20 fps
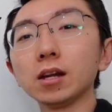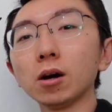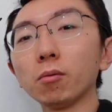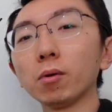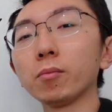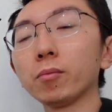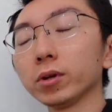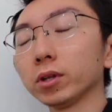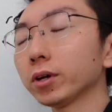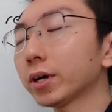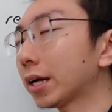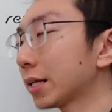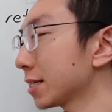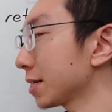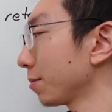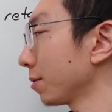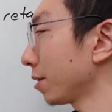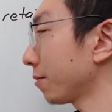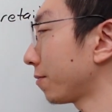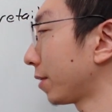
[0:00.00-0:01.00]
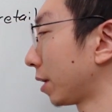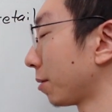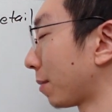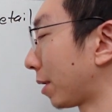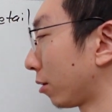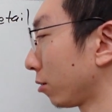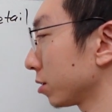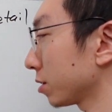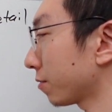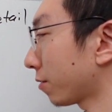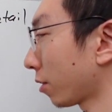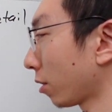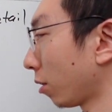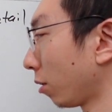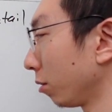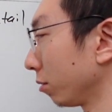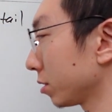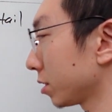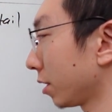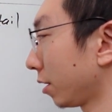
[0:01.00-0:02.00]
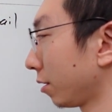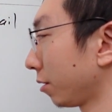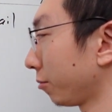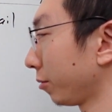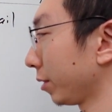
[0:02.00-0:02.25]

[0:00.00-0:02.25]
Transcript: Now, when we look at some of the fundamentals for Ulta,